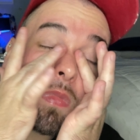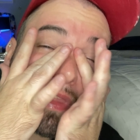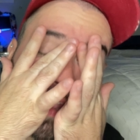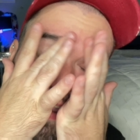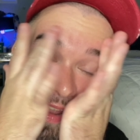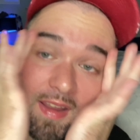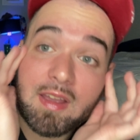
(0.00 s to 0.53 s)

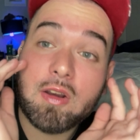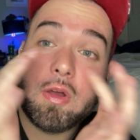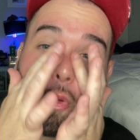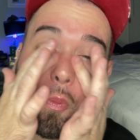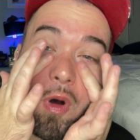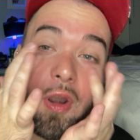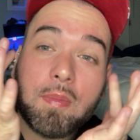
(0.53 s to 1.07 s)
Okay, I got all
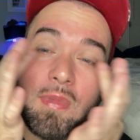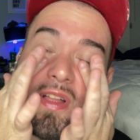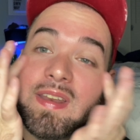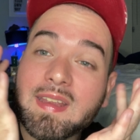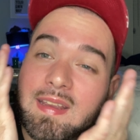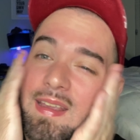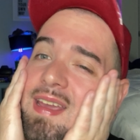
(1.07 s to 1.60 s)
the
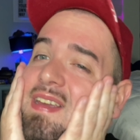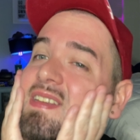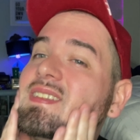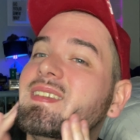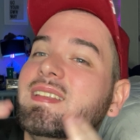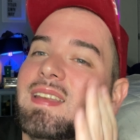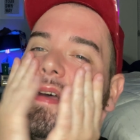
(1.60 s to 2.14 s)
watermelon in,
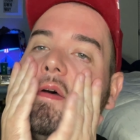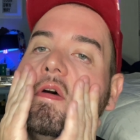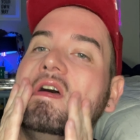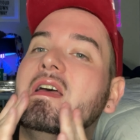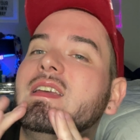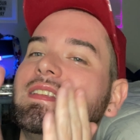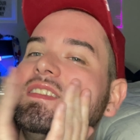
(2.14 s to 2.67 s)
guys, and uh,
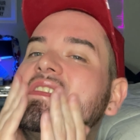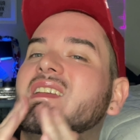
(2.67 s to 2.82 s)
it's